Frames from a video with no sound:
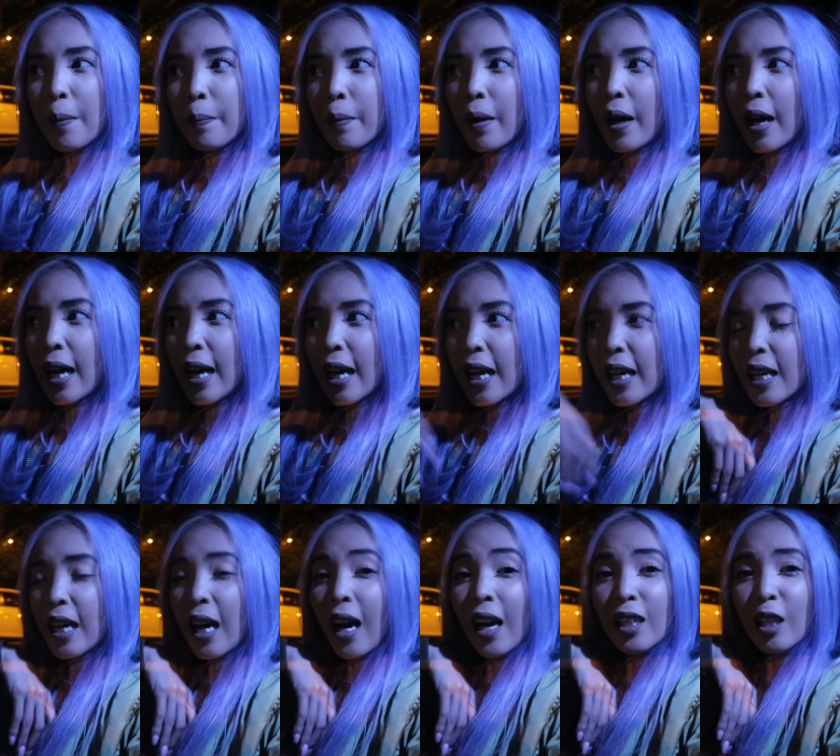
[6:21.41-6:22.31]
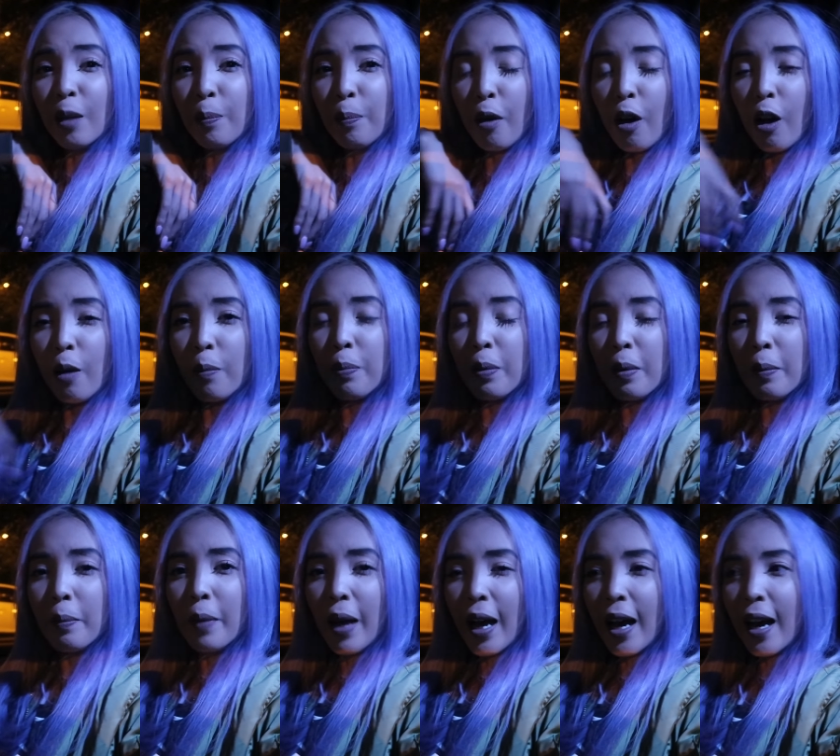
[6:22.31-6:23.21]
my
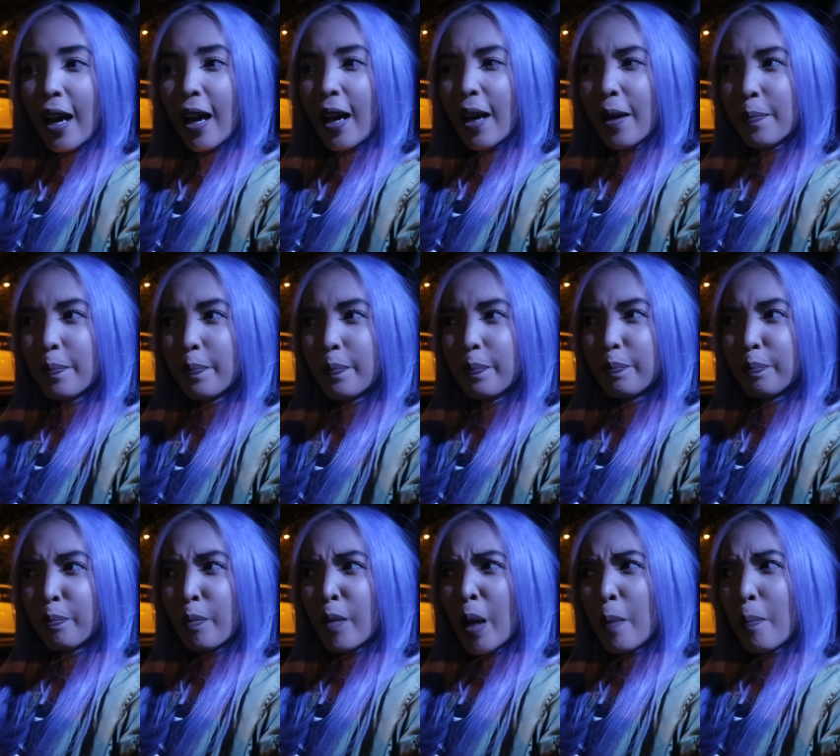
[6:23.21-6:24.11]
Colourpop um